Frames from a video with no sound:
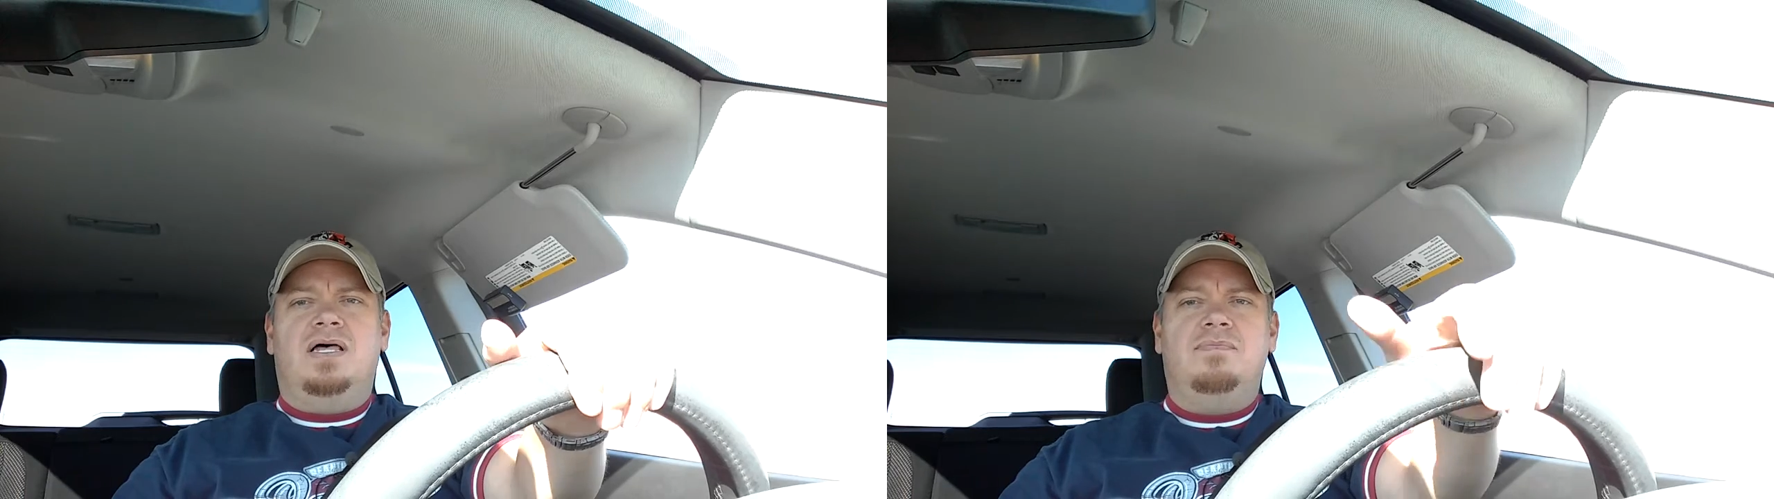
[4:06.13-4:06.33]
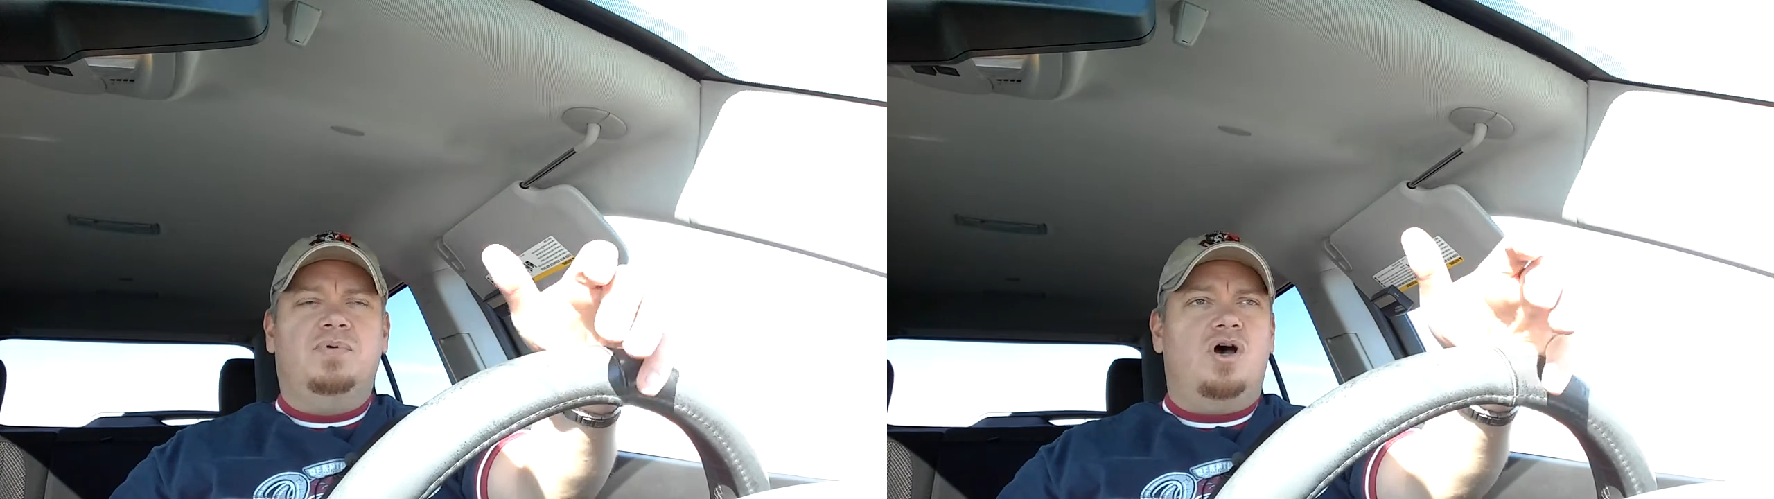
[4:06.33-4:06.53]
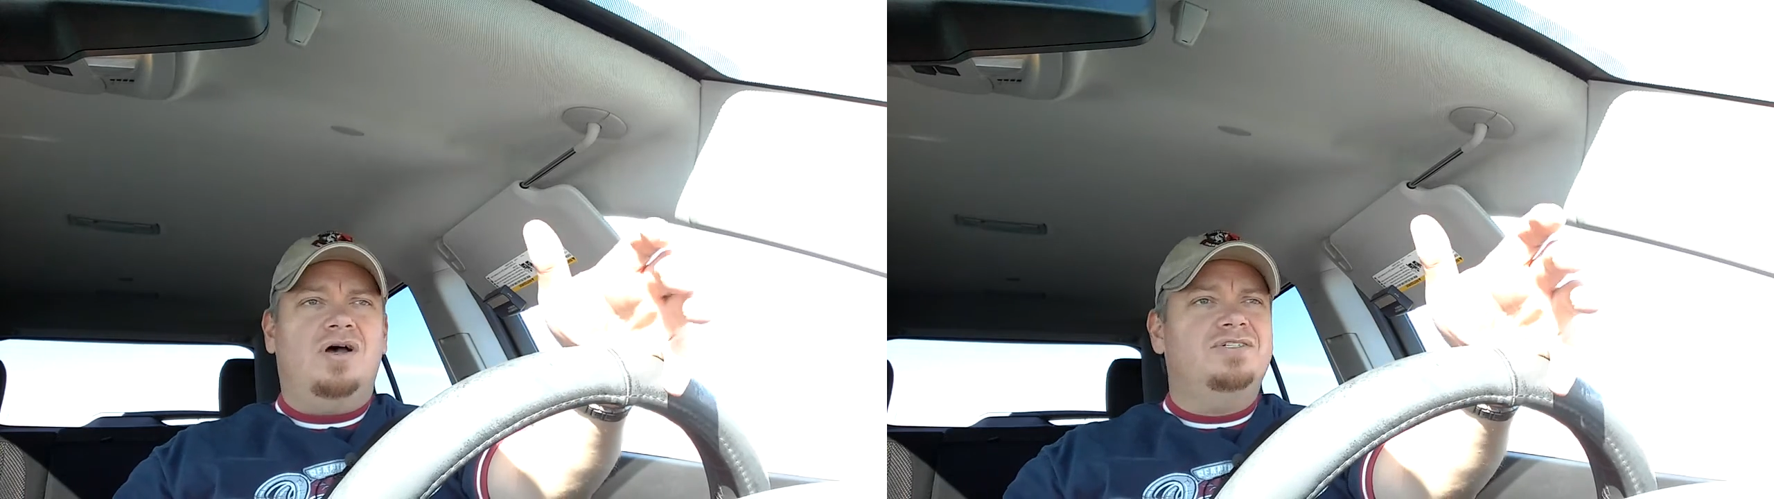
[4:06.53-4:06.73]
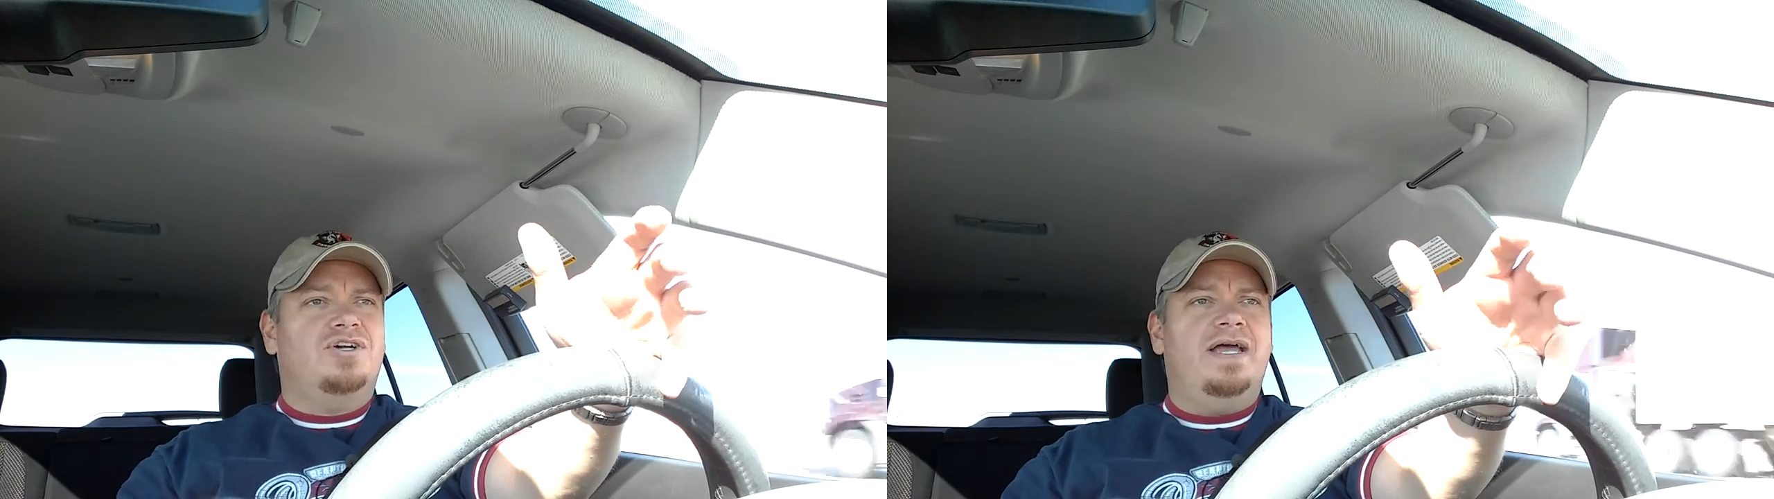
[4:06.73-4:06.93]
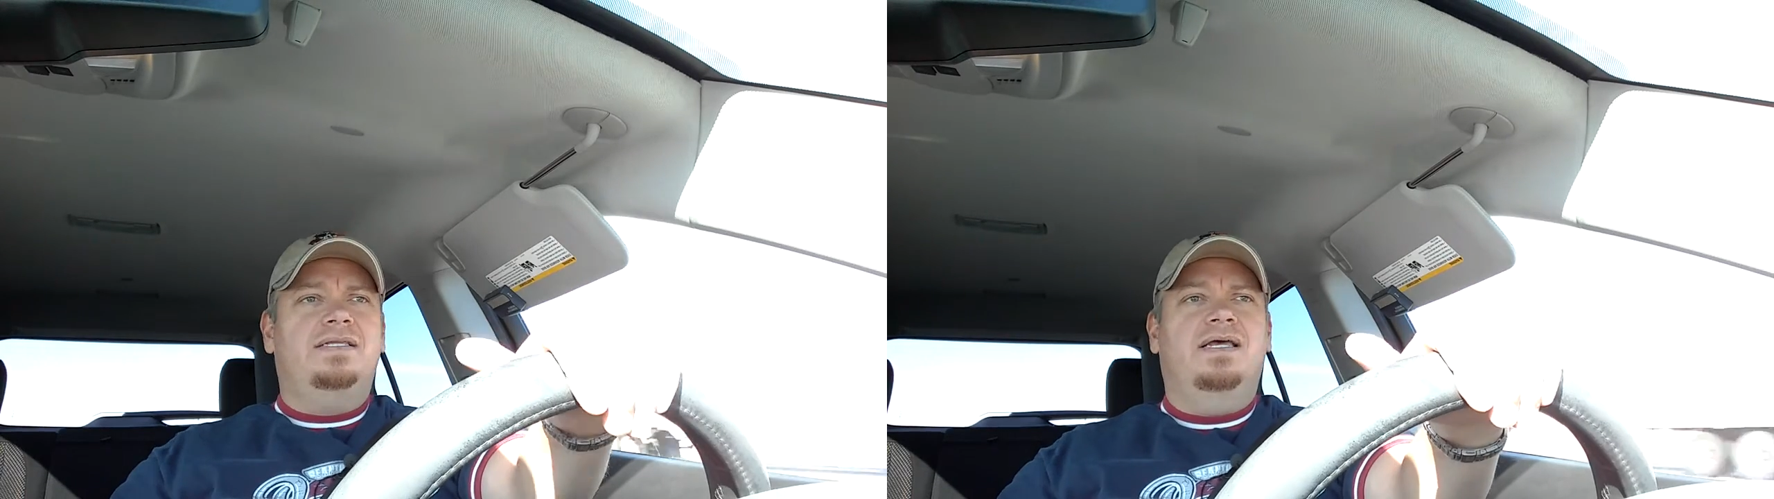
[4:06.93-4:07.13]
lump
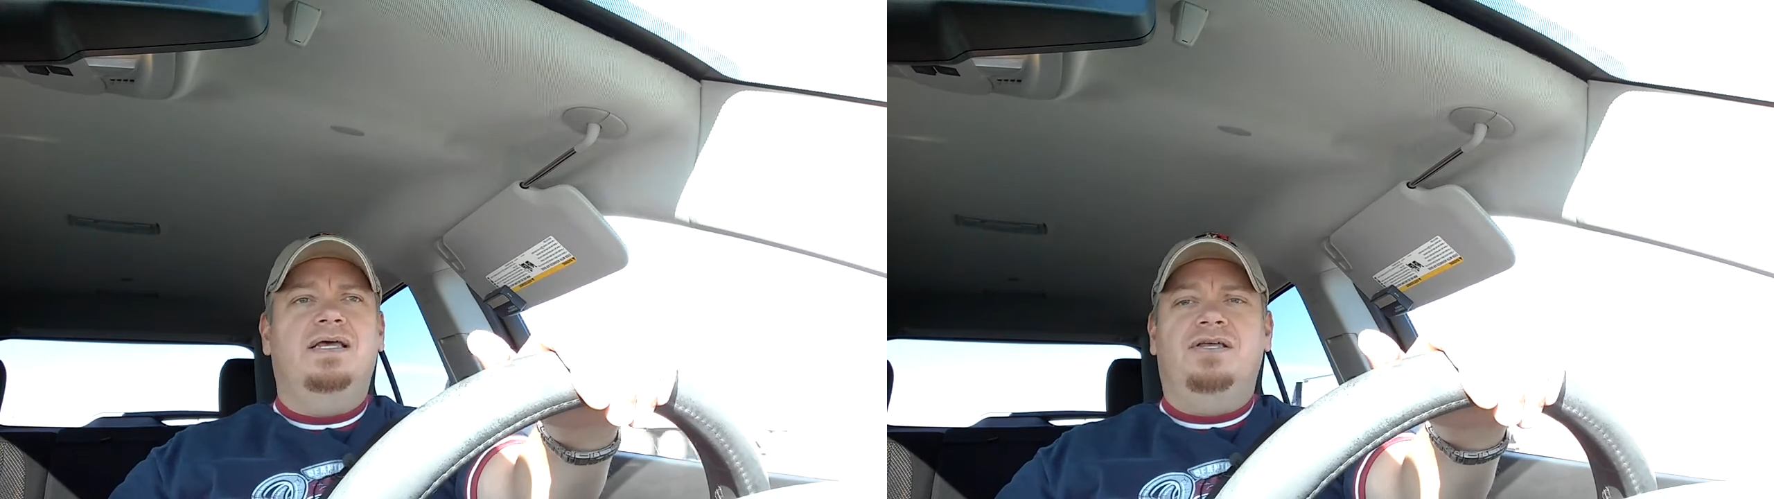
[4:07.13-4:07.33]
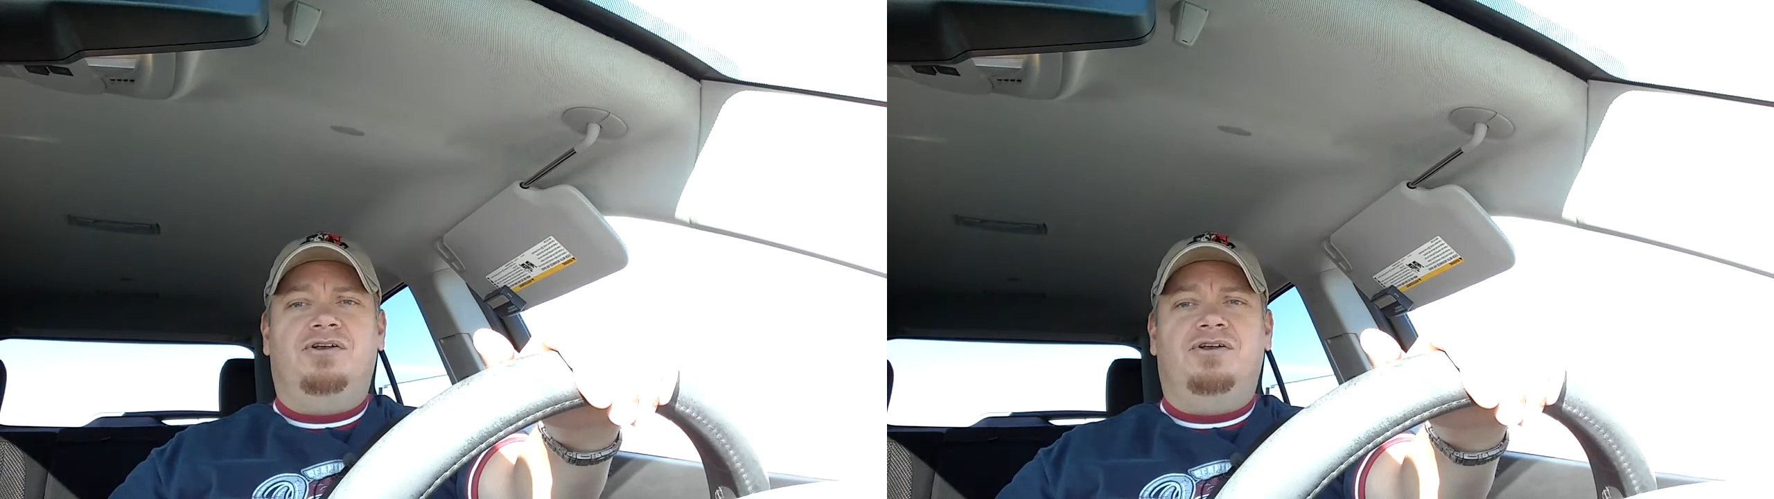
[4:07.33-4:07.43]
contract,